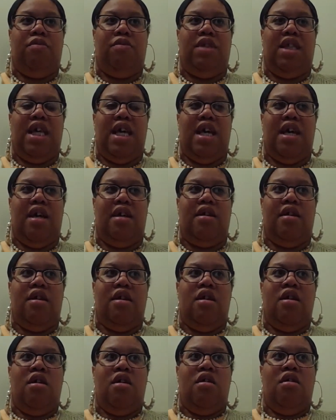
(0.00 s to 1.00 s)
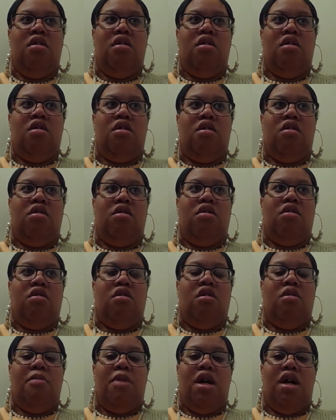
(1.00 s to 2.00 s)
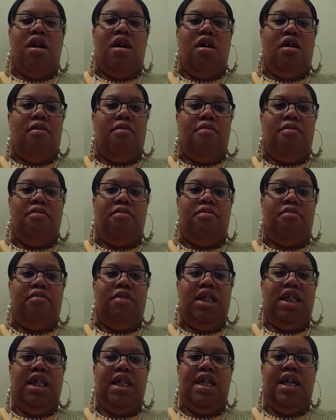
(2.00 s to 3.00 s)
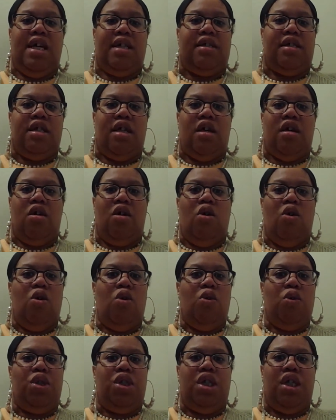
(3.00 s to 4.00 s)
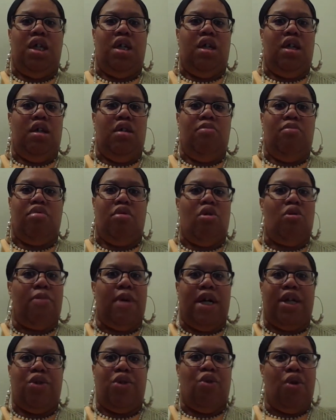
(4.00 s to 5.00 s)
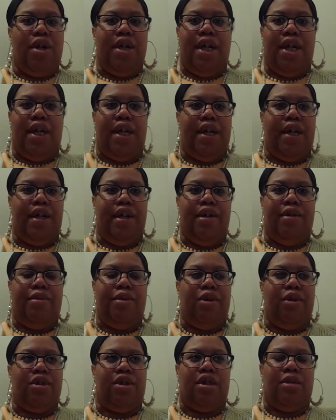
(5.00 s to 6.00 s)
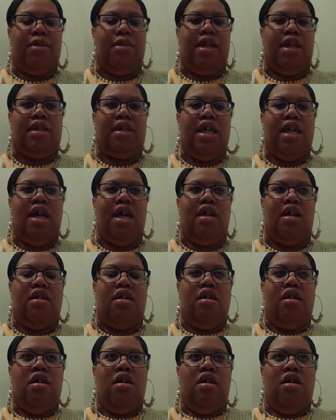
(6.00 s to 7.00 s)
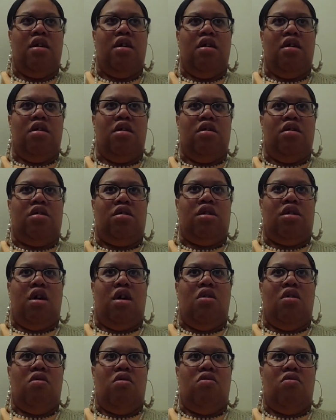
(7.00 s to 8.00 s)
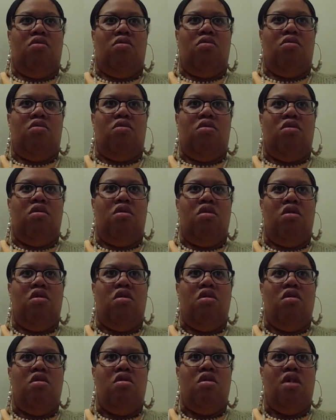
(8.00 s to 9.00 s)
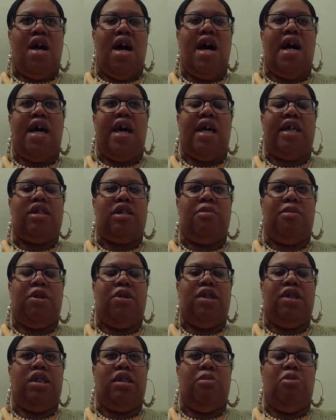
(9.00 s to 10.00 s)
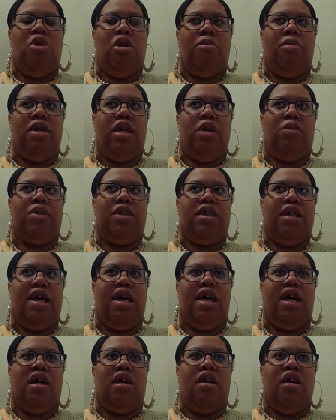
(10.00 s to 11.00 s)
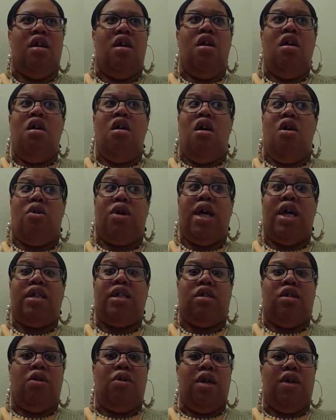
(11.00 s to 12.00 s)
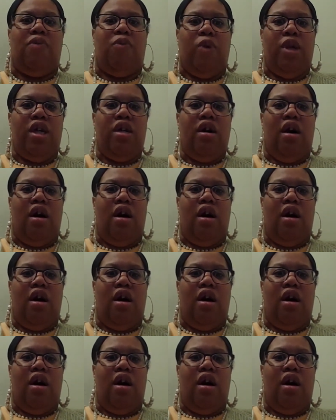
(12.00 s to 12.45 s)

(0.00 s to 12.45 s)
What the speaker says: that her mom did not say, oh, she broke my door down or something like that. So I asked the police department, I was like, okay, so if we